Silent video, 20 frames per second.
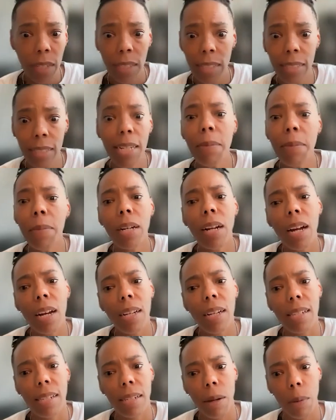
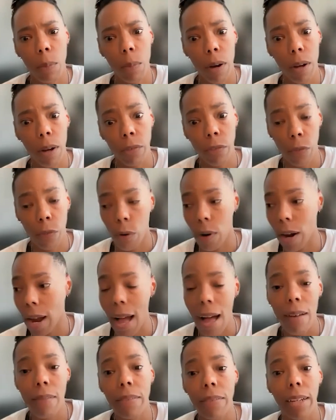demonize someone for
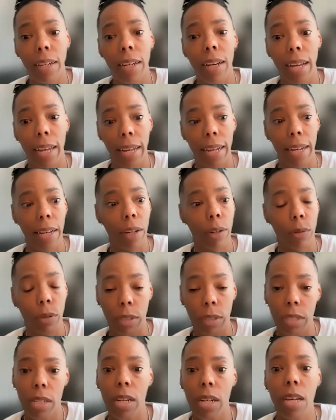having a
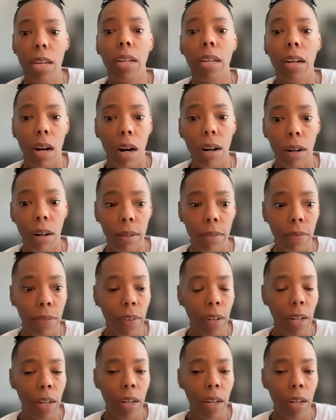critique of